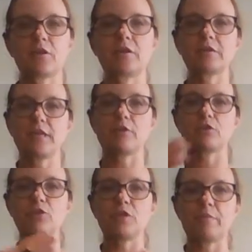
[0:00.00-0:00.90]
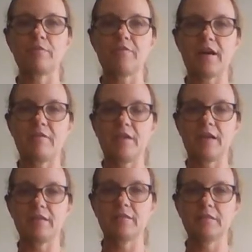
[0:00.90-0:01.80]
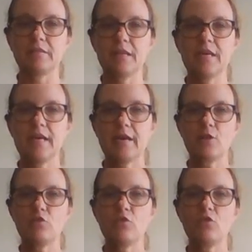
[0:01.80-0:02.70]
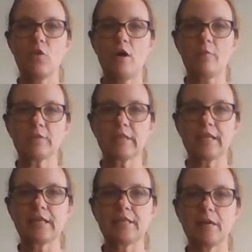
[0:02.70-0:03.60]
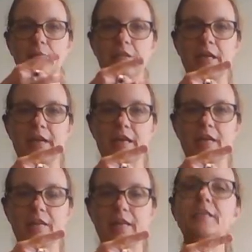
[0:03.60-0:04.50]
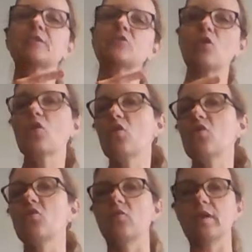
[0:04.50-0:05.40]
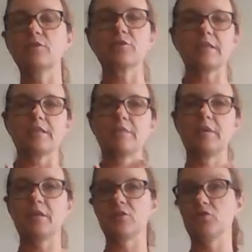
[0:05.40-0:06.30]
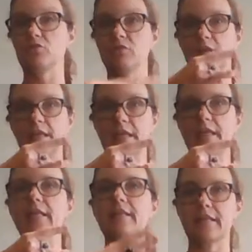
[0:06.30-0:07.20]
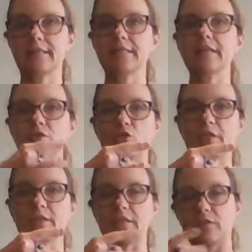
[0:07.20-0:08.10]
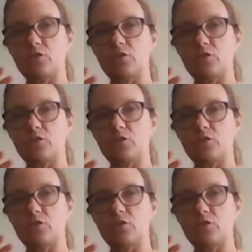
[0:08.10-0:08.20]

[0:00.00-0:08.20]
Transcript: You're going to take your 2 number 5 hands, and you do almost like a double like it's so interesting because you really like it. That's interesting.